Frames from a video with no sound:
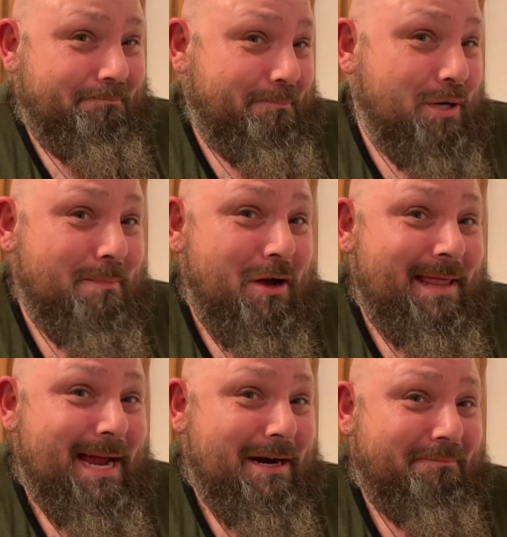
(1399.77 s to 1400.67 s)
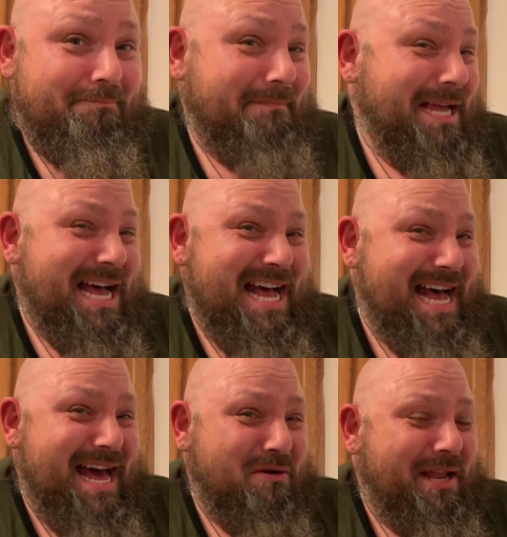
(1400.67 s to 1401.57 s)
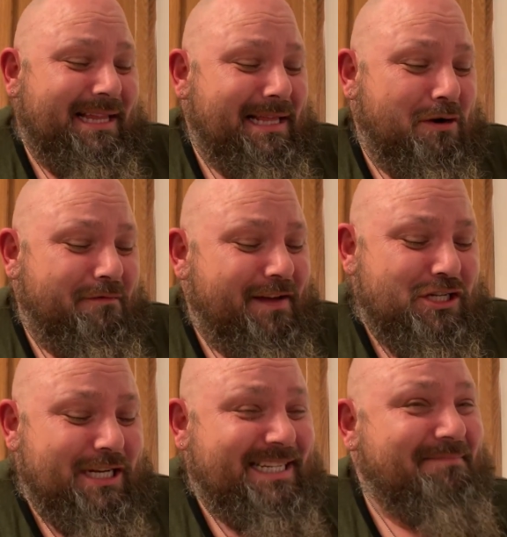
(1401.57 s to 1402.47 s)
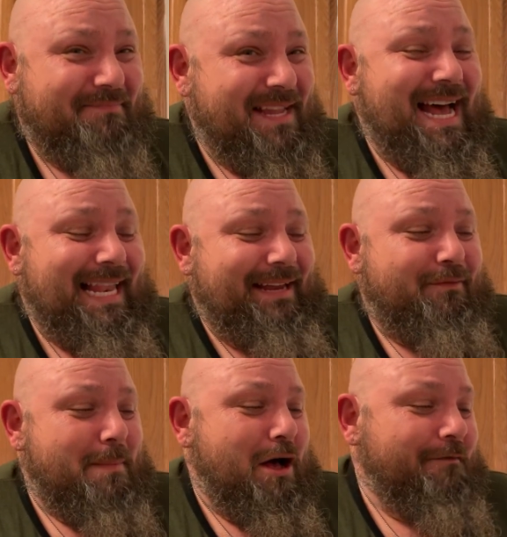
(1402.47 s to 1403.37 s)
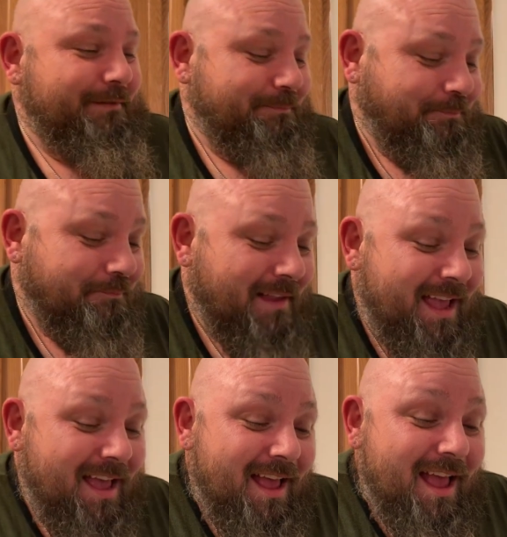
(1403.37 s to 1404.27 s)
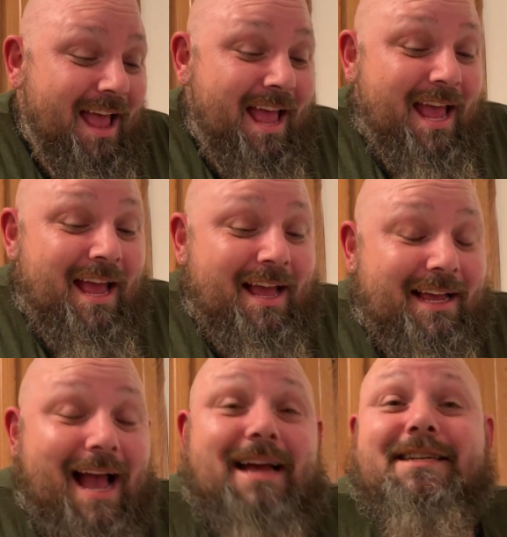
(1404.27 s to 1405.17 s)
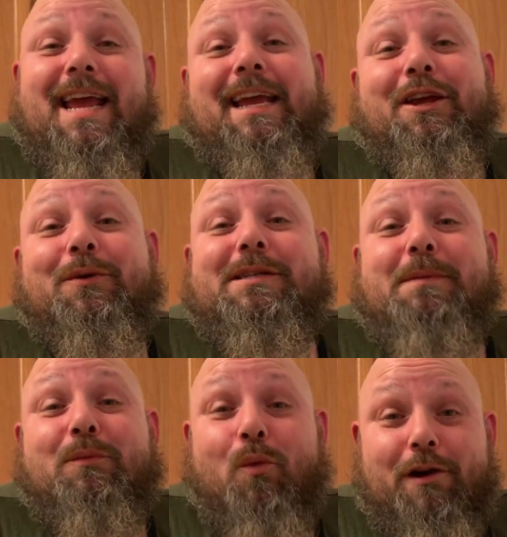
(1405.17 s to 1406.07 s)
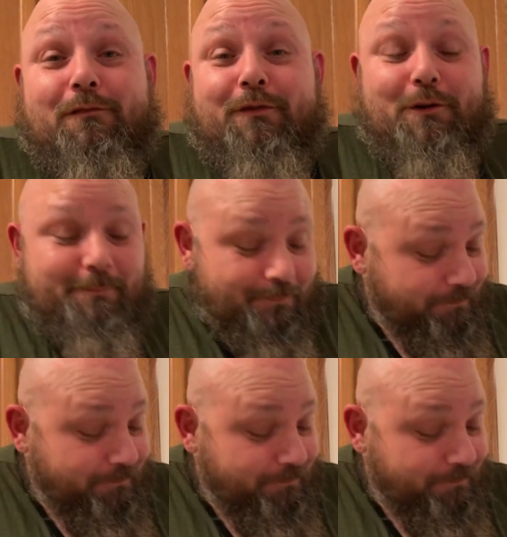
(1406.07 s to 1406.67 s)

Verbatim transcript: Put them on there. I don't like the little fishies. I leave them off. Guys, thank you. It's been wonderful.